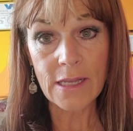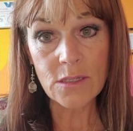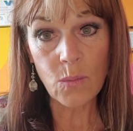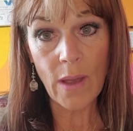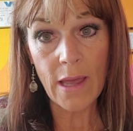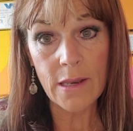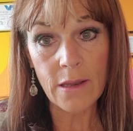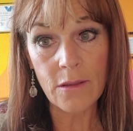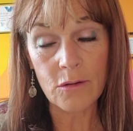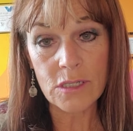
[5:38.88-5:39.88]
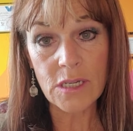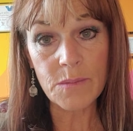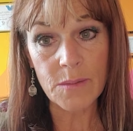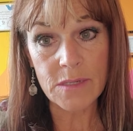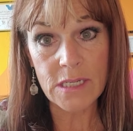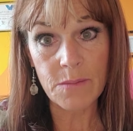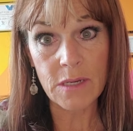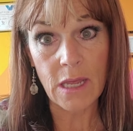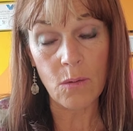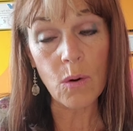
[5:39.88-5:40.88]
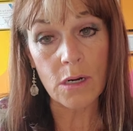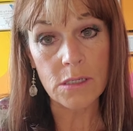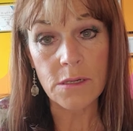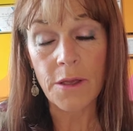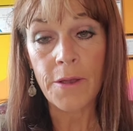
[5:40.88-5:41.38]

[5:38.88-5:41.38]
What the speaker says: when those symptoms seem to get worse.